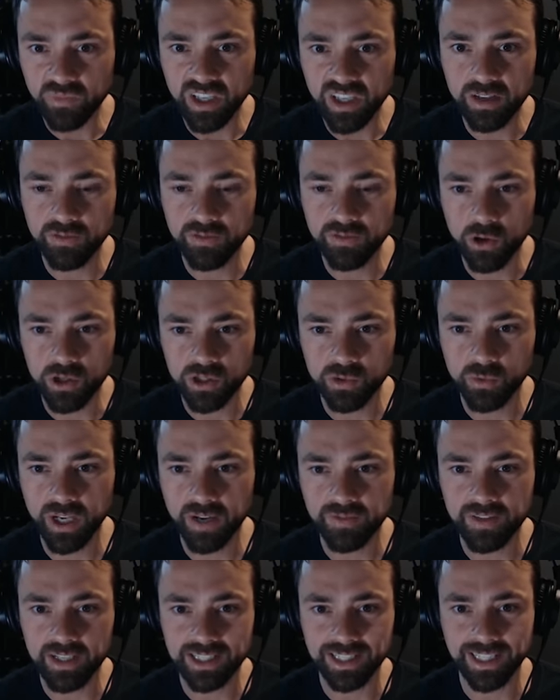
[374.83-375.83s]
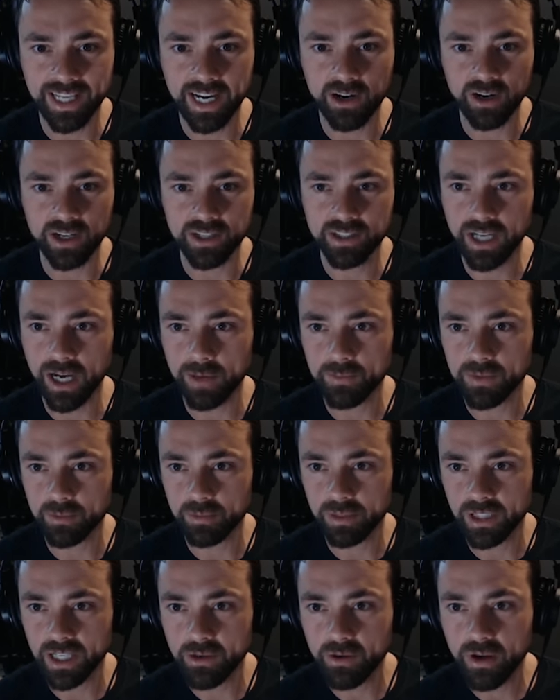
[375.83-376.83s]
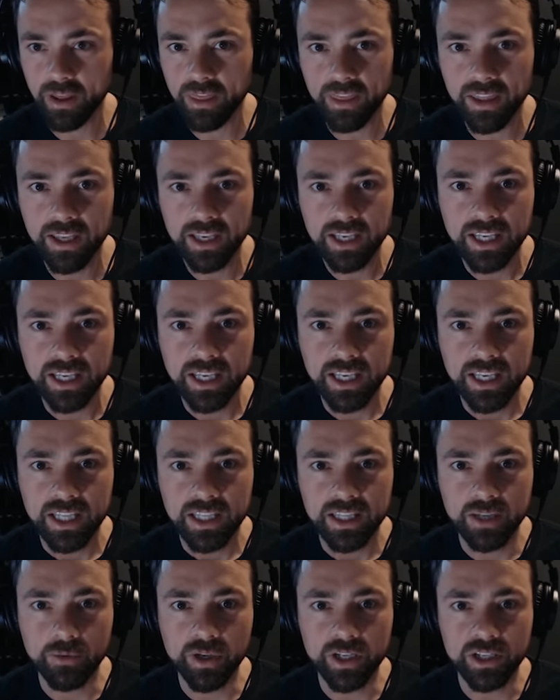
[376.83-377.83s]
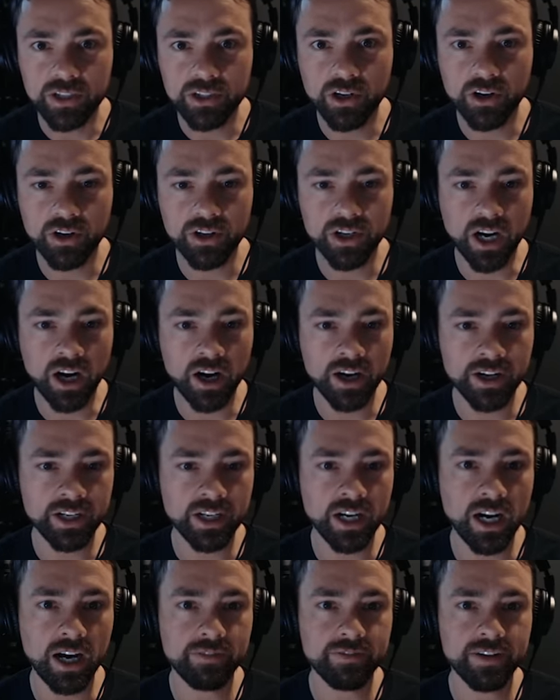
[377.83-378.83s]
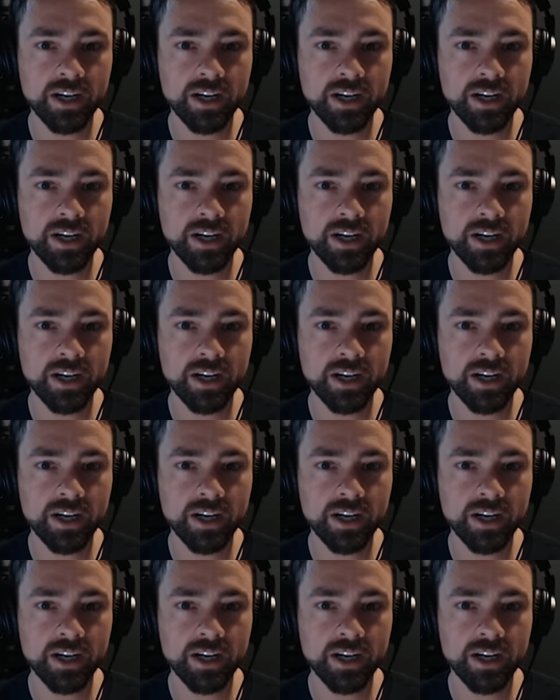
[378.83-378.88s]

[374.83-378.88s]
And of course we have this layer on top to play with that we can turn on and off.